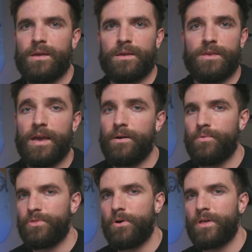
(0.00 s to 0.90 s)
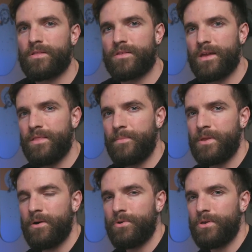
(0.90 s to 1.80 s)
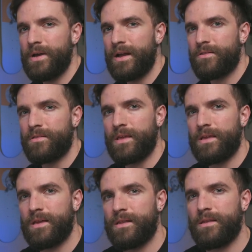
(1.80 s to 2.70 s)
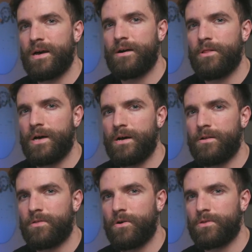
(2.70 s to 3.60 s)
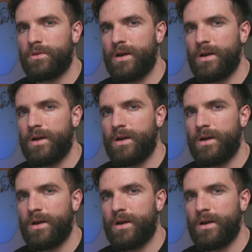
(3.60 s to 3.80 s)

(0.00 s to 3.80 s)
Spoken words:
Yeah, with all that said, let me know what you guys think, and I'll talk to you